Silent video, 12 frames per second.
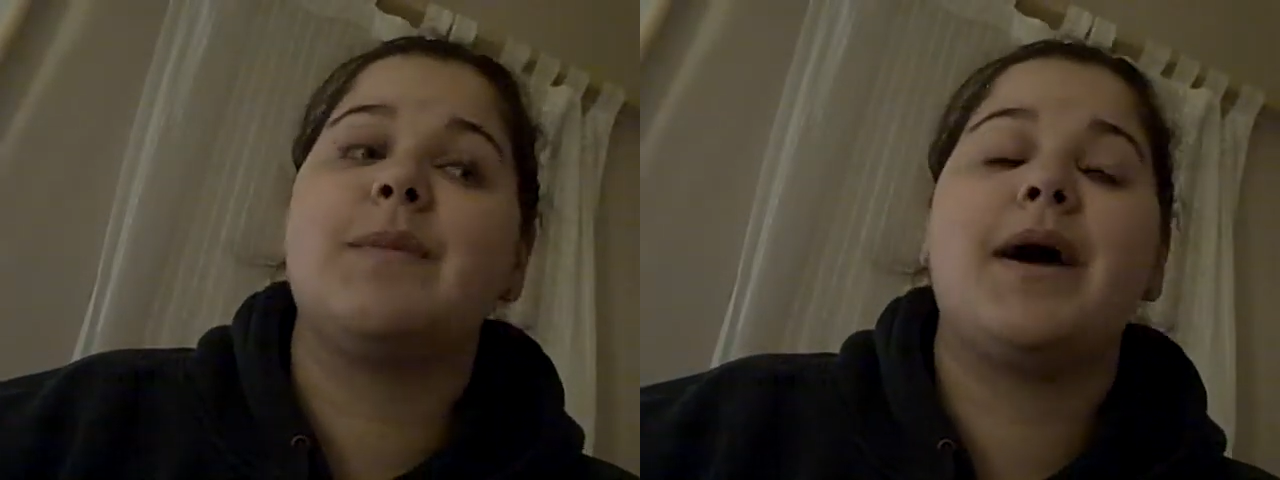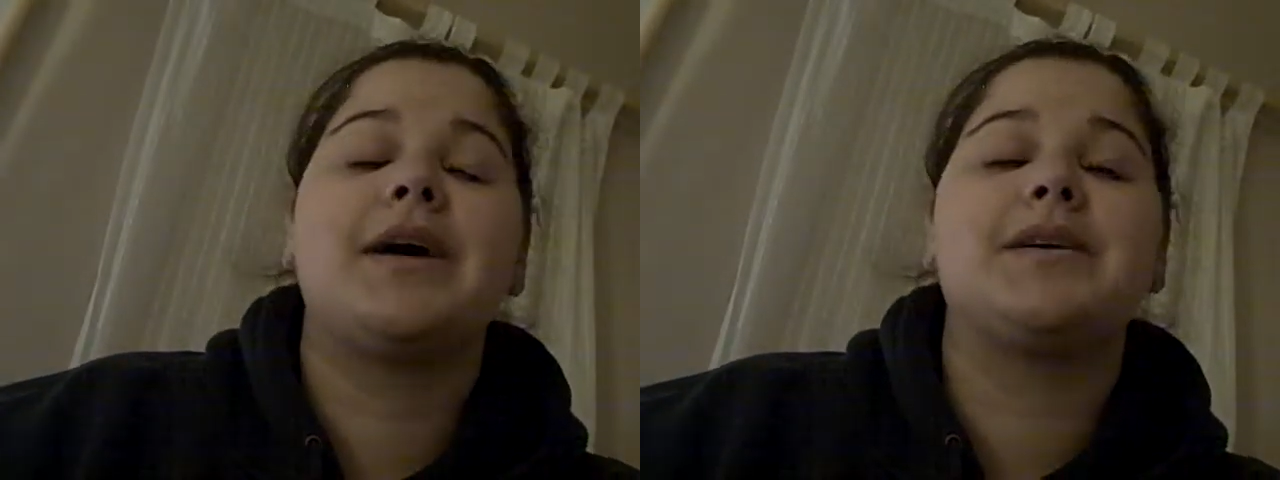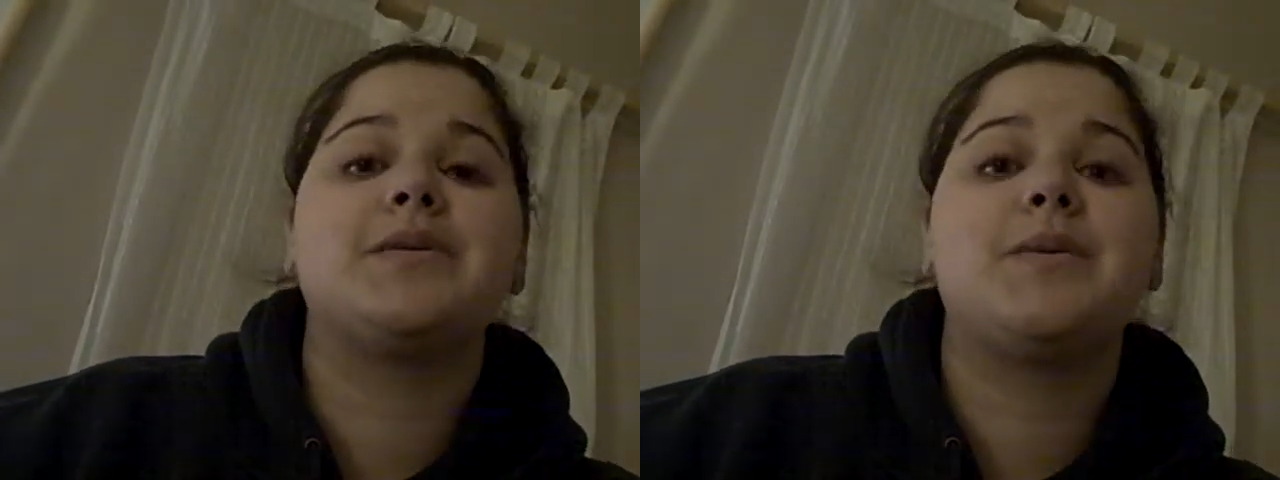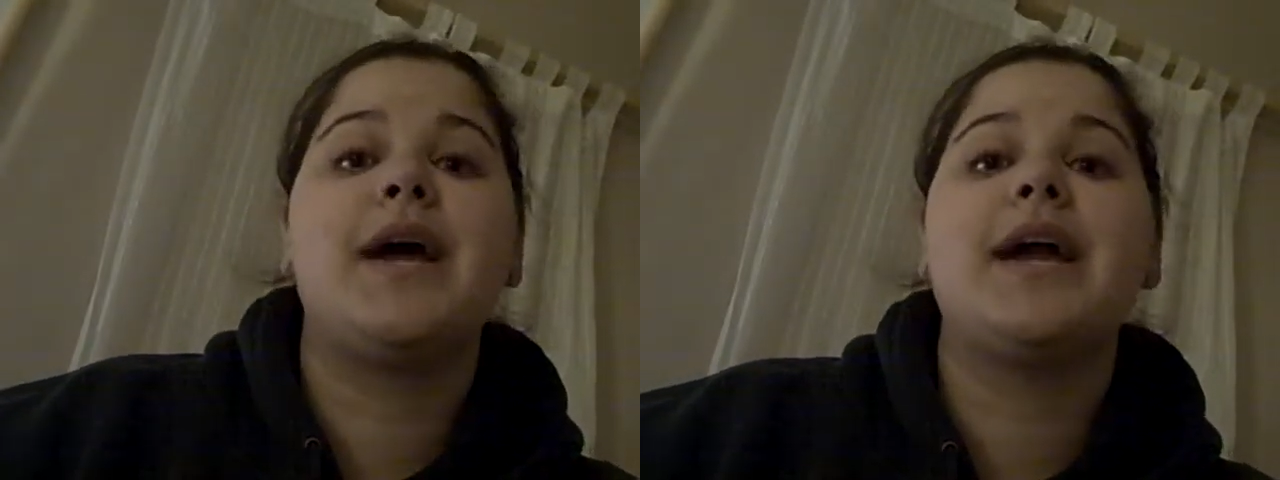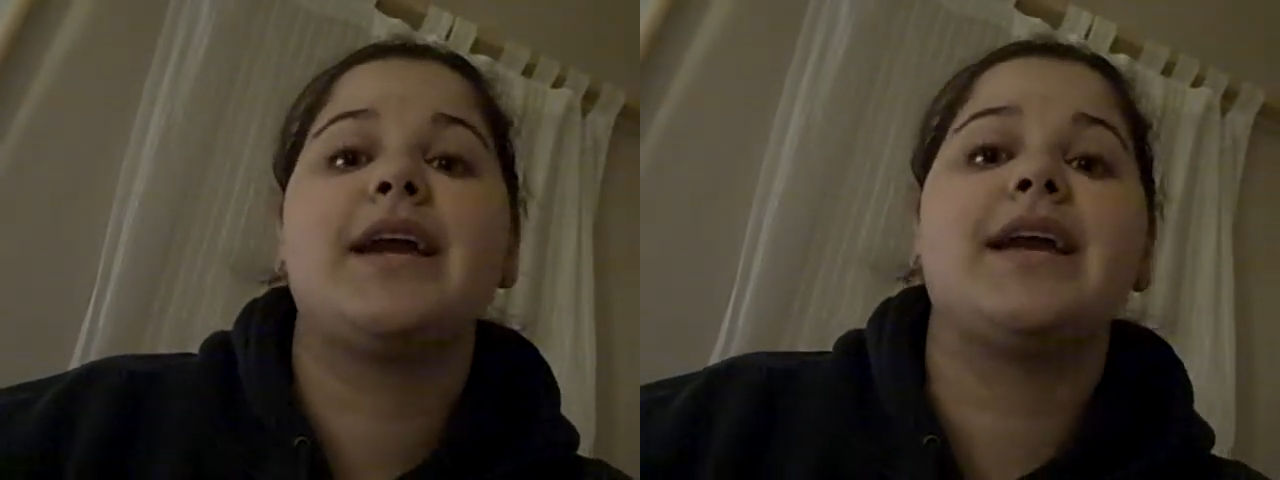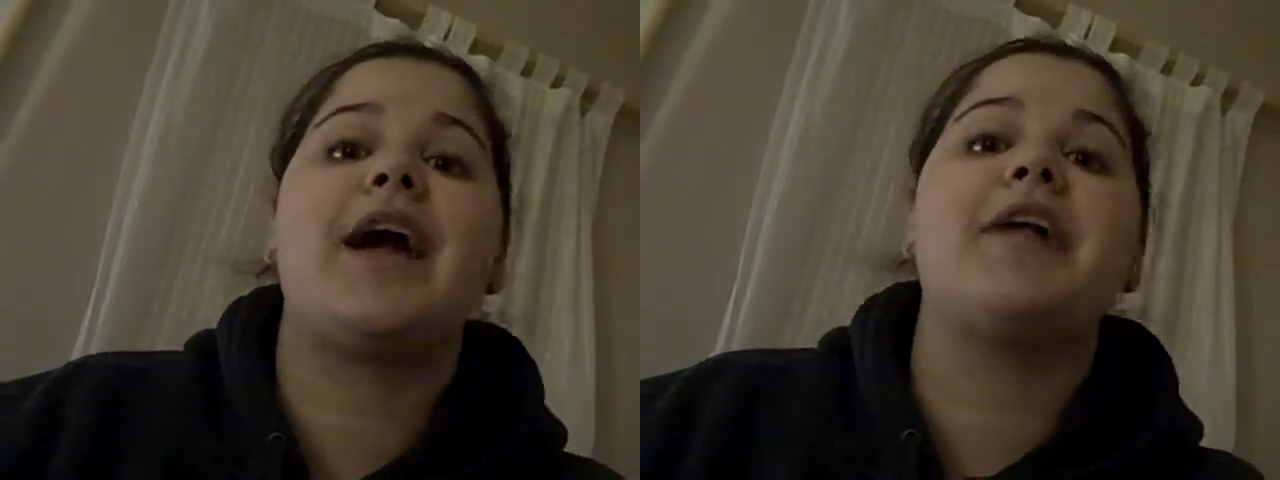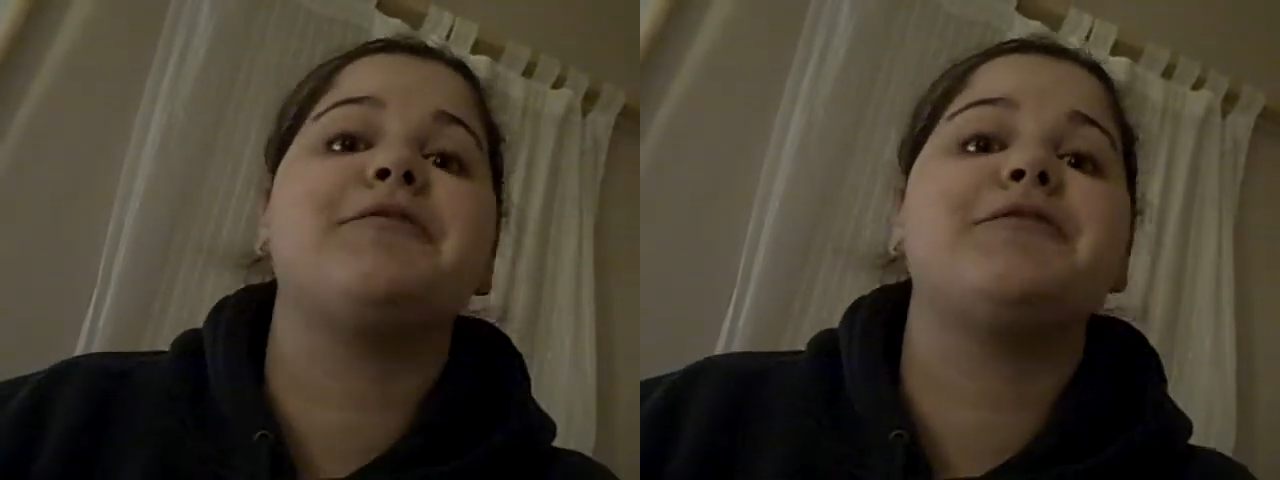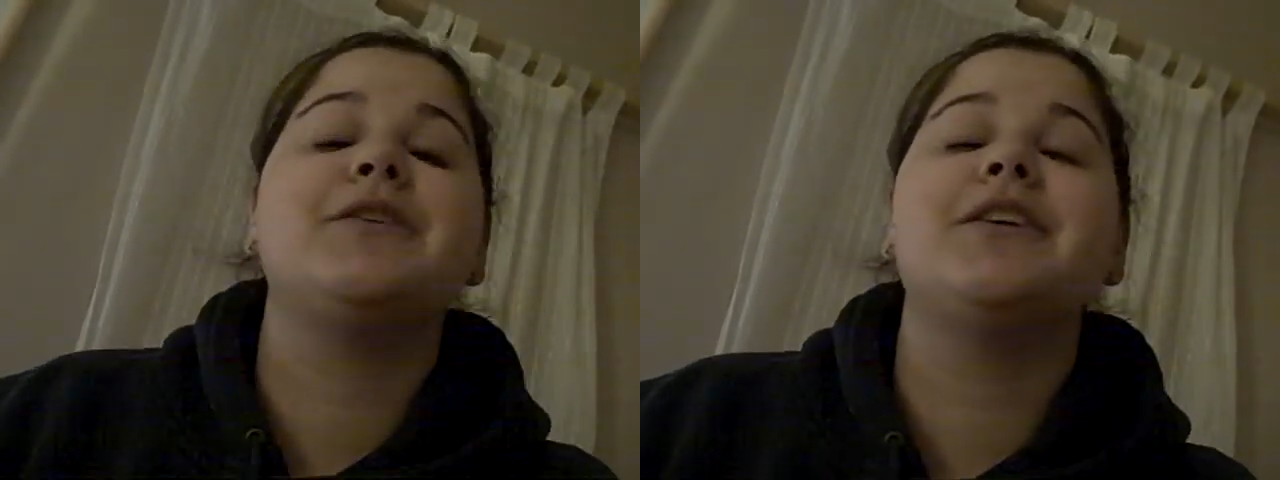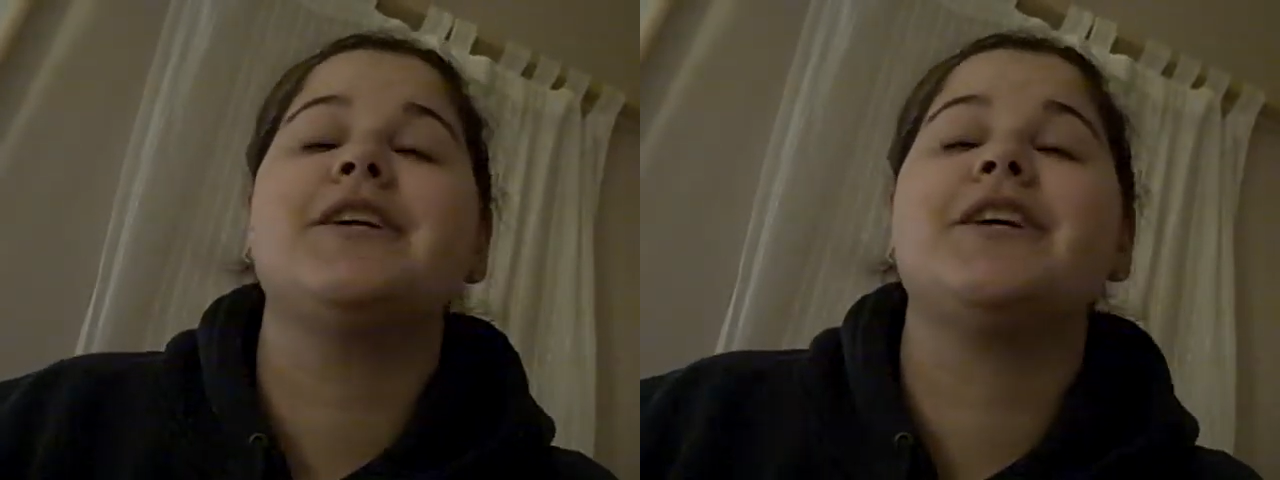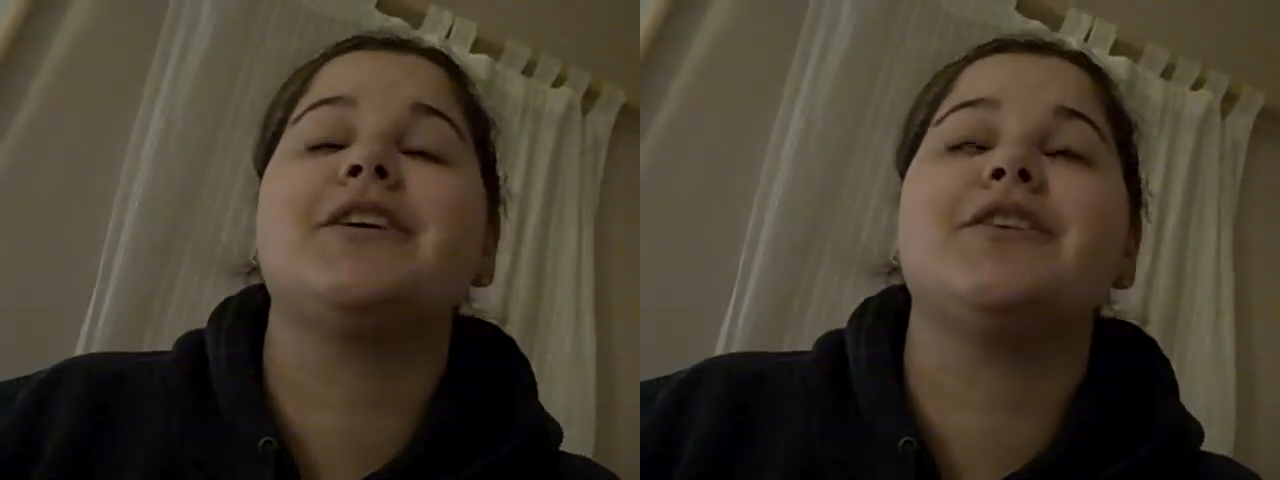miles away in California